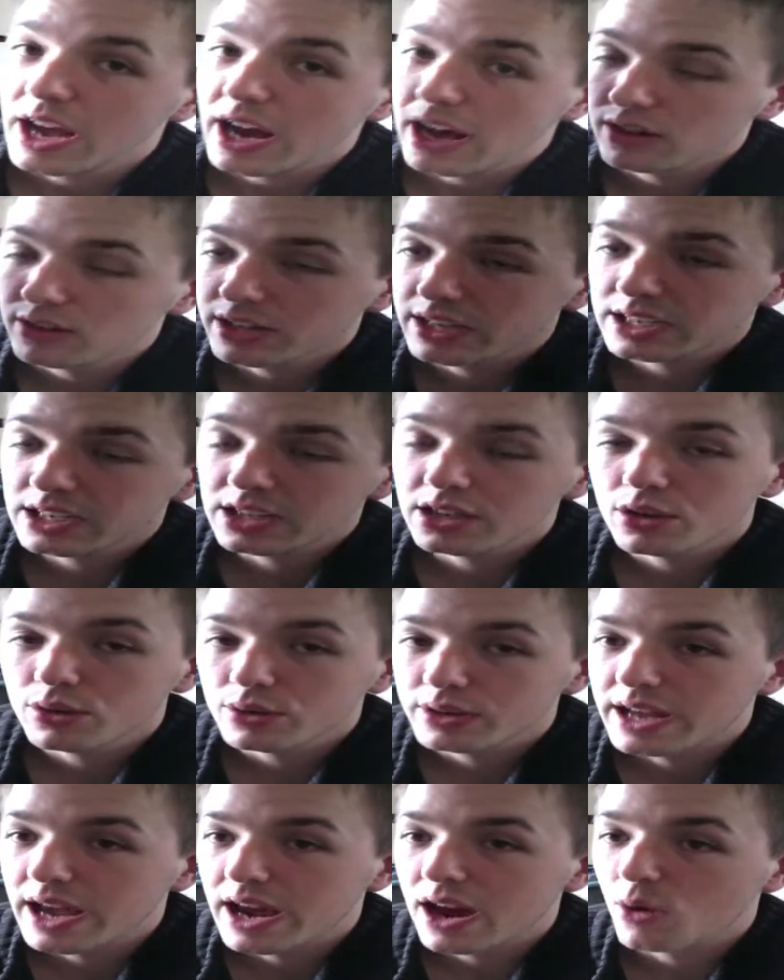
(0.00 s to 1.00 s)
I'll let you know
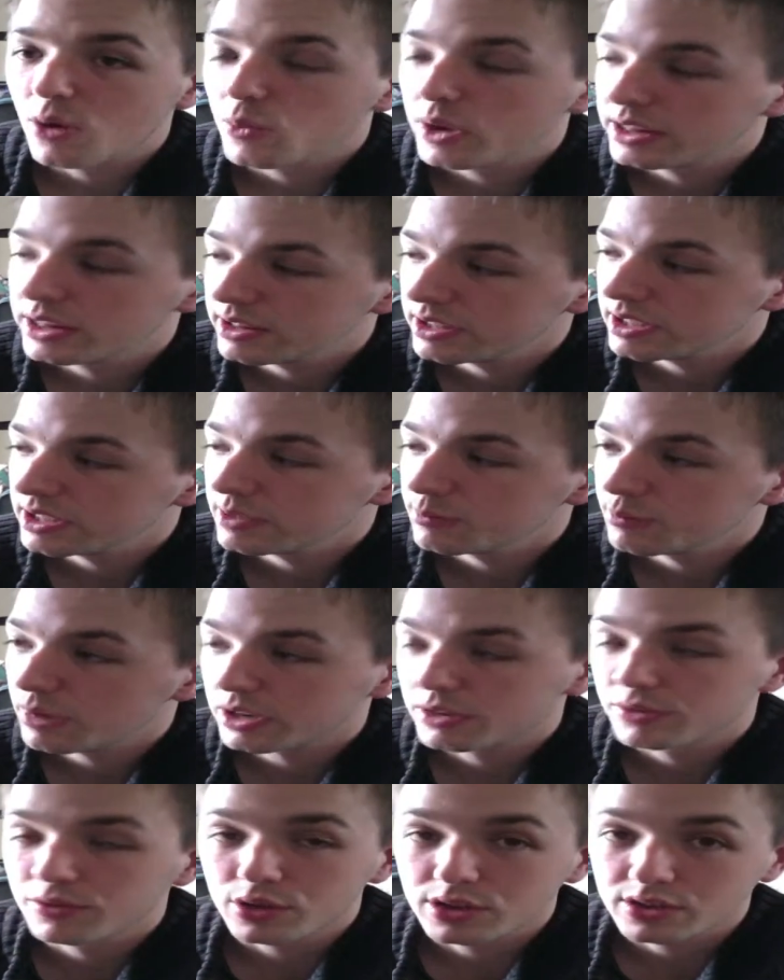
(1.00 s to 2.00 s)
now, when the
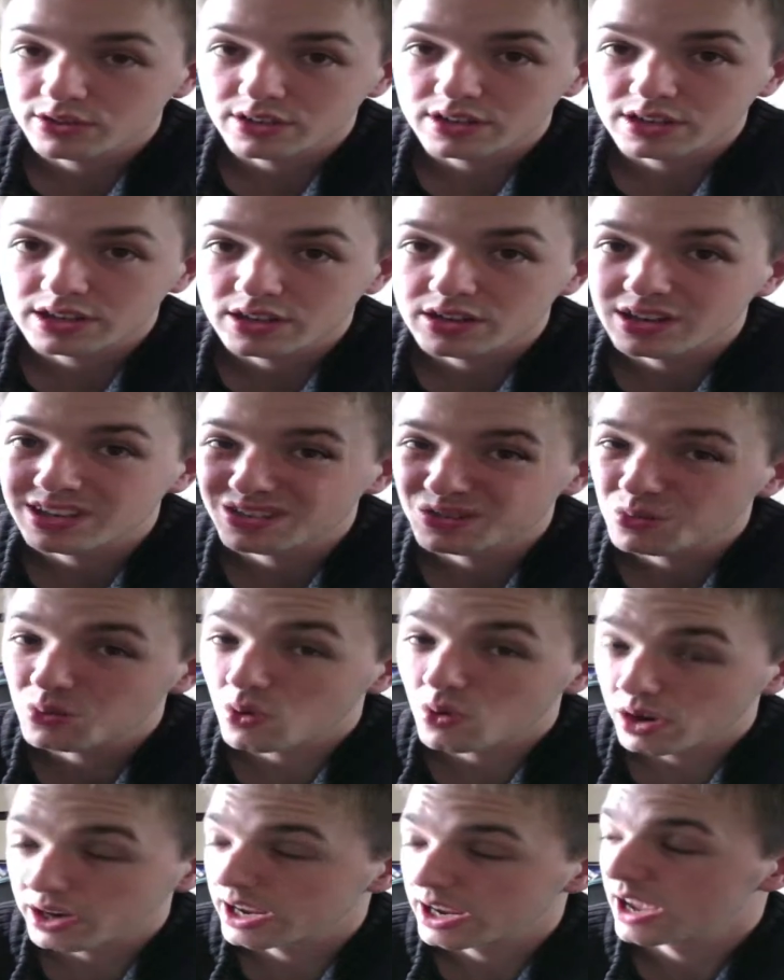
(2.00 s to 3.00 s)
microphone is in here, it's
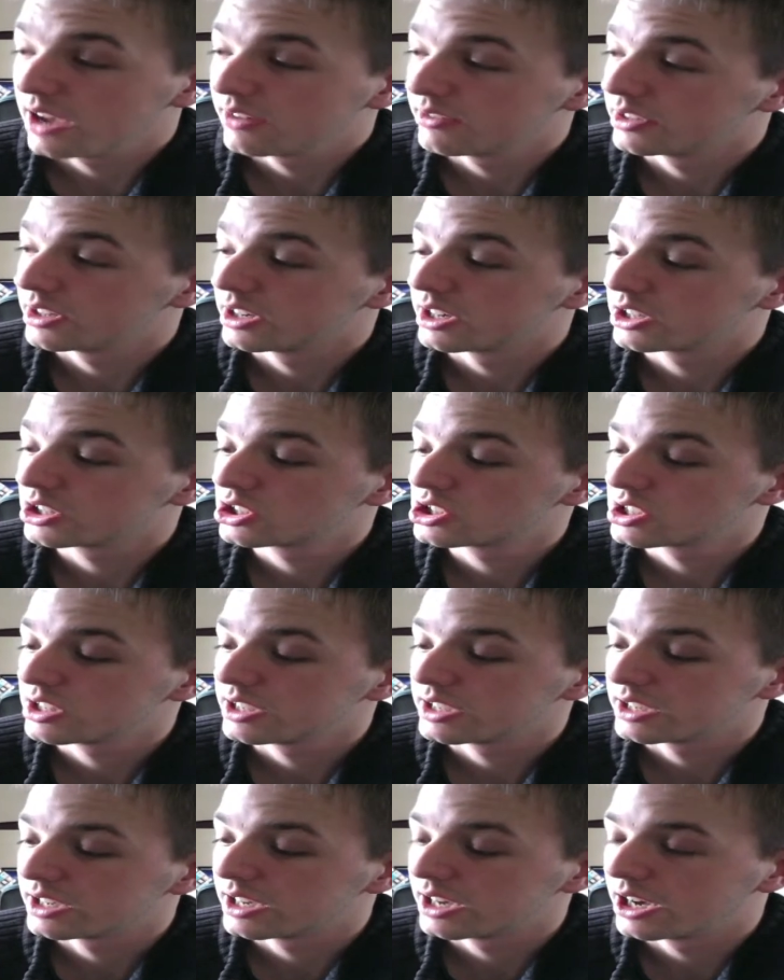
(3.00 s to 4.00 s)
quite heavy
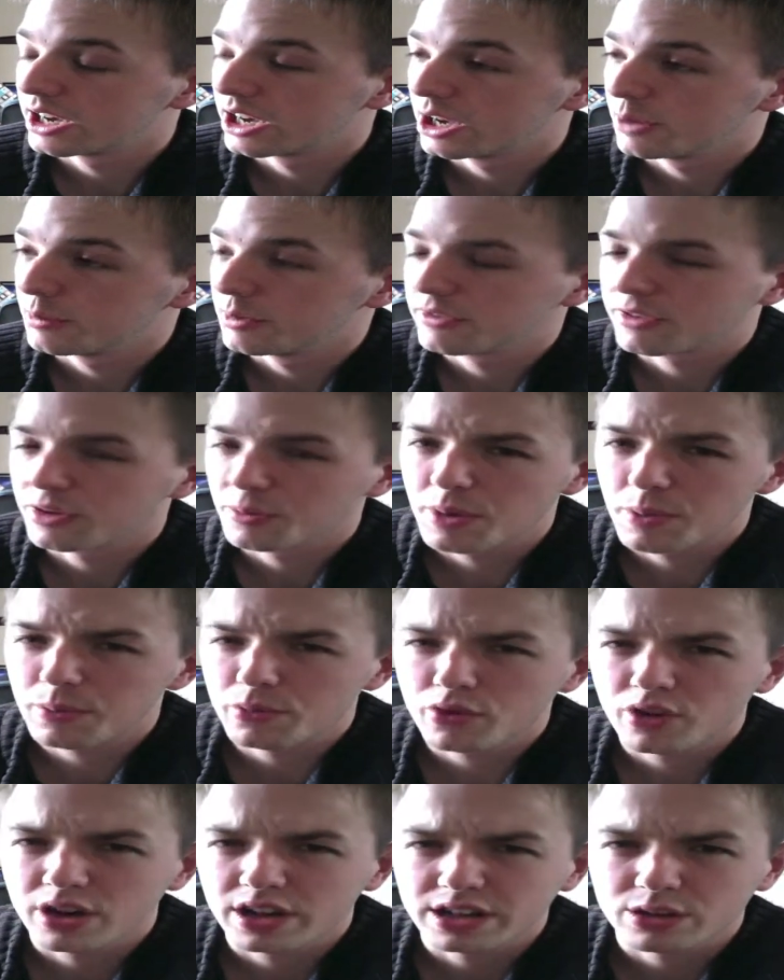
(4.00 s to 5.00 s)
actually. If I
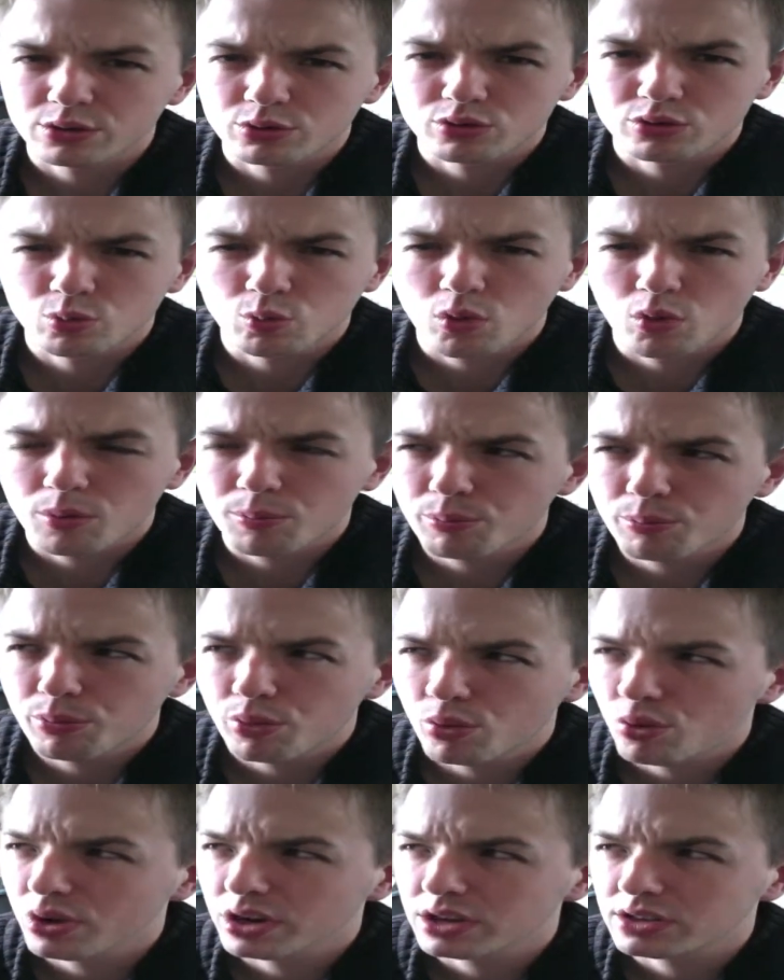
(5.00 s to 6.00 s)
remember right, it was
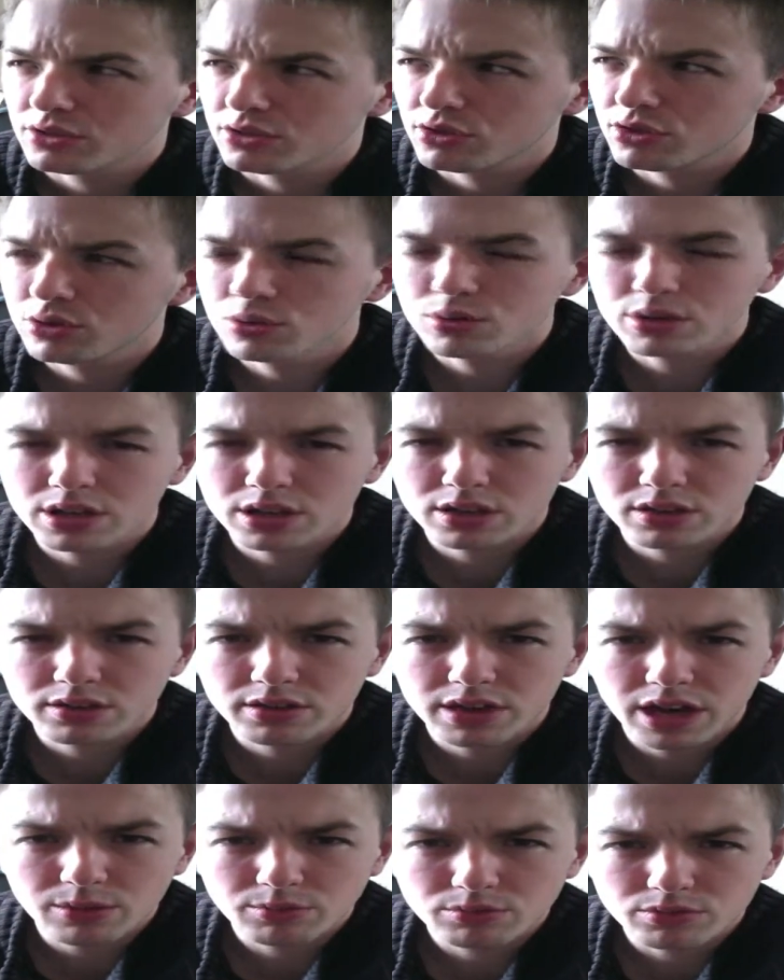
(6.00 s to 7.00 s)
1.2
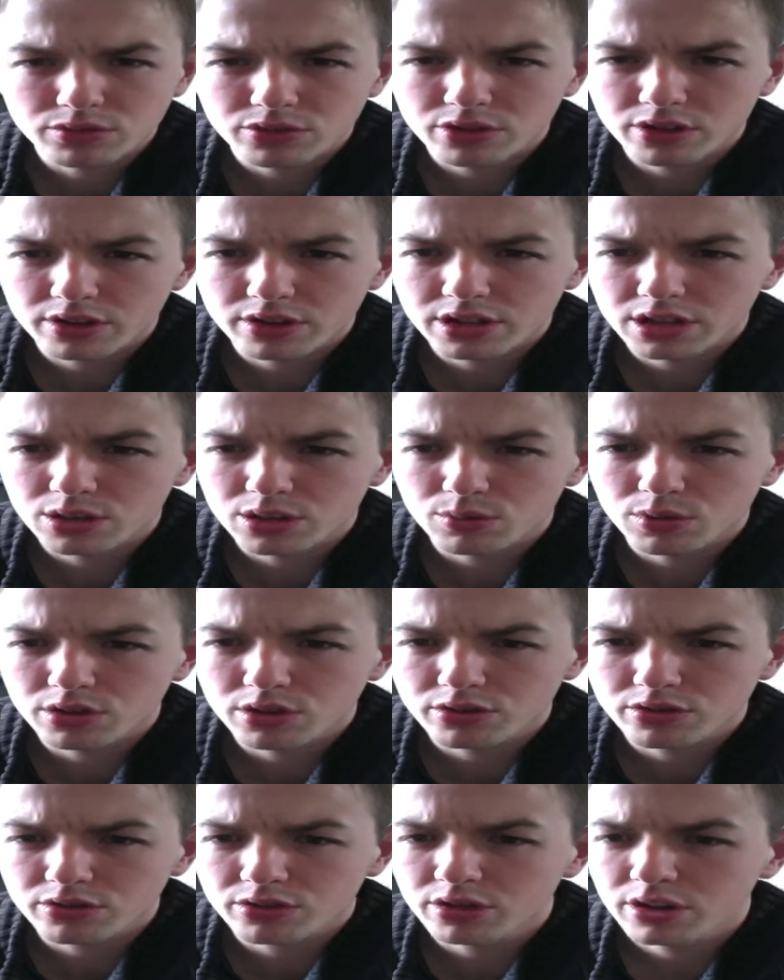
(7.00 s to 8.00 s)
kilograms, I think it
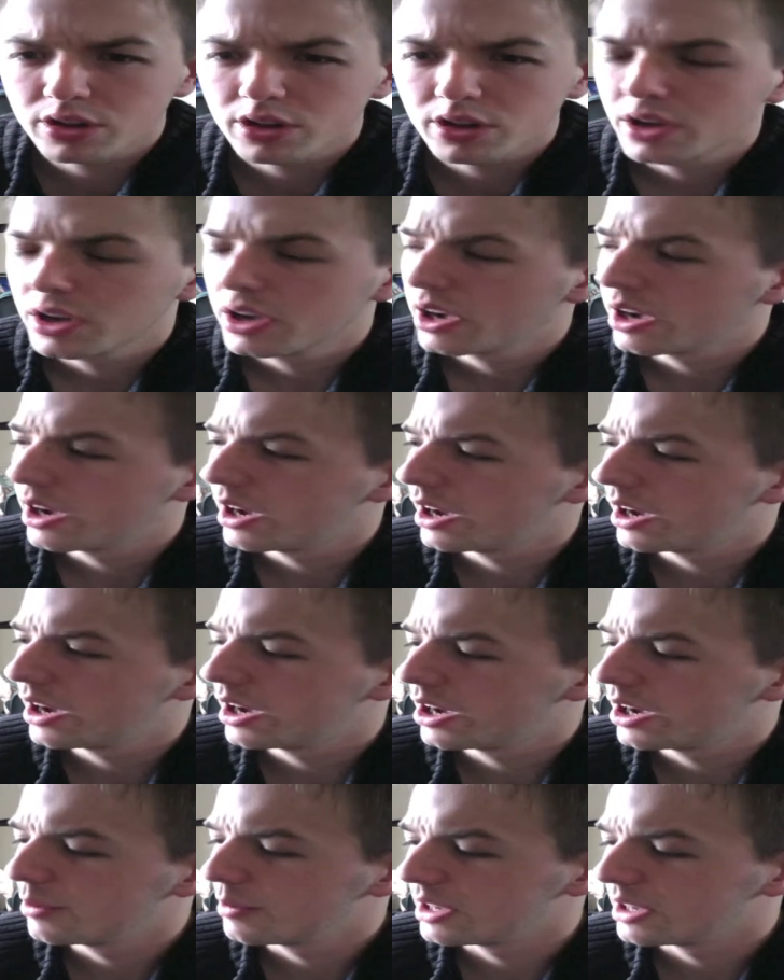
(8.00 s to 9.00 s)
was,
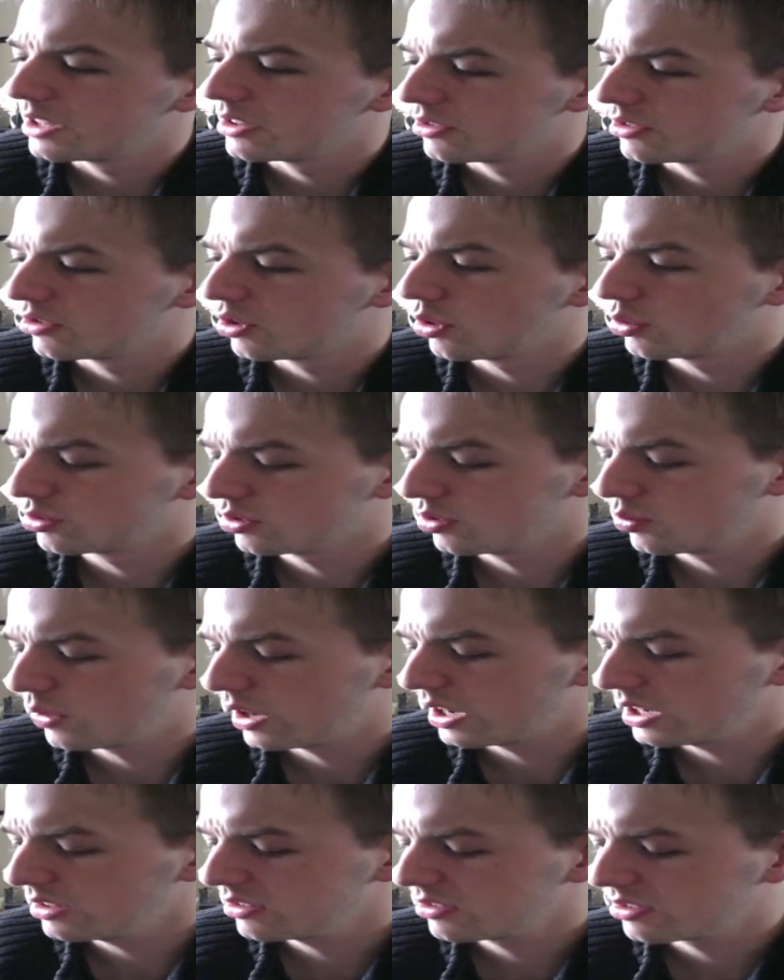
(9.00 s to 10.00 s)
in total
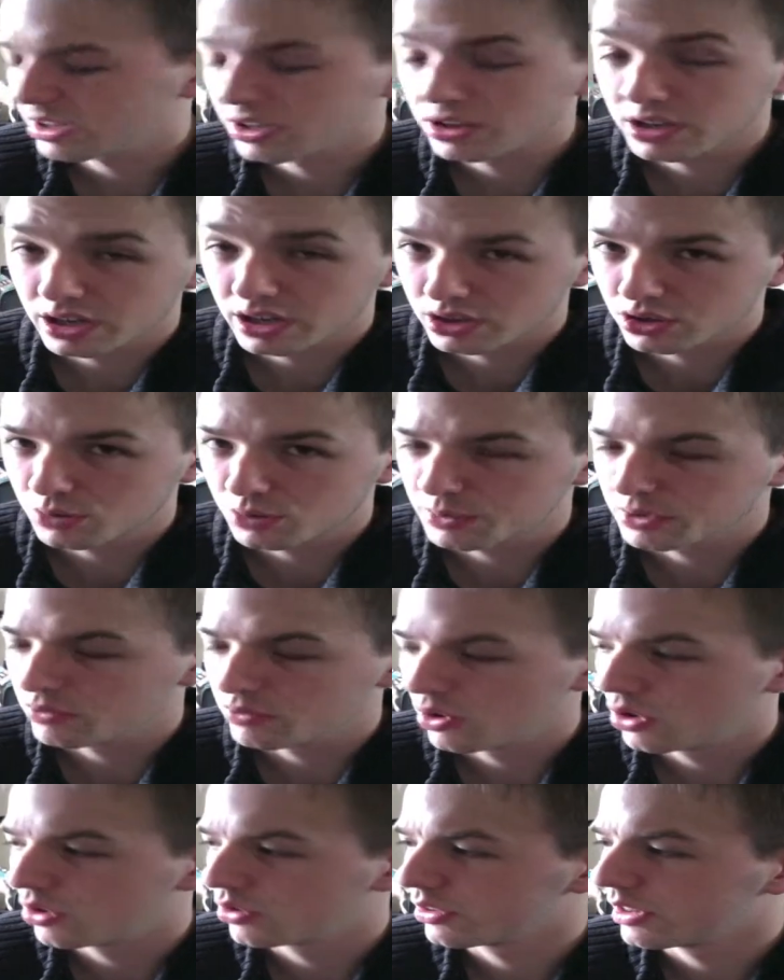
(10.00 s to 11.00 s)
weight. I could be
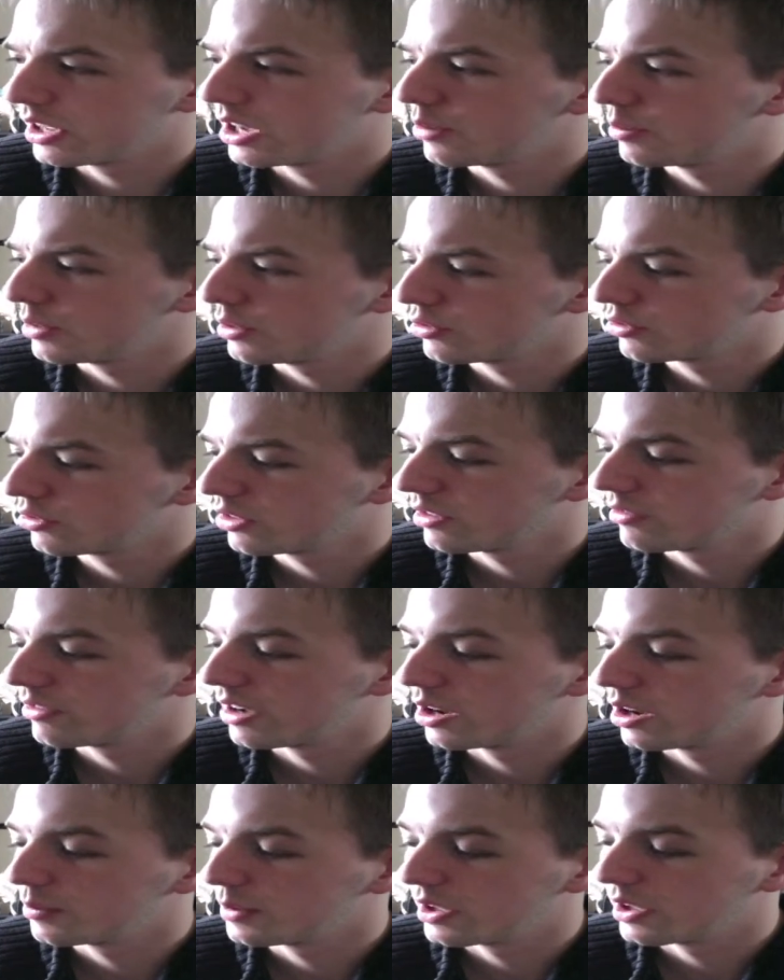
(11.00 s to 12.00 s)
wrong there, but it was something
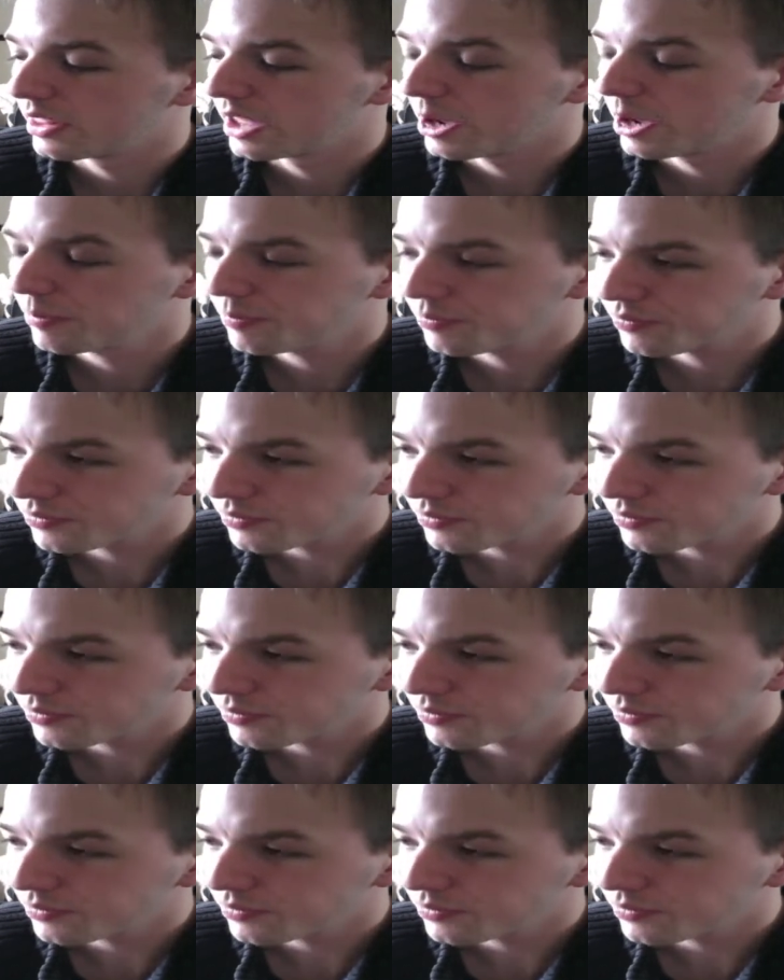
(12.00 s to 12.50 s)
around about that.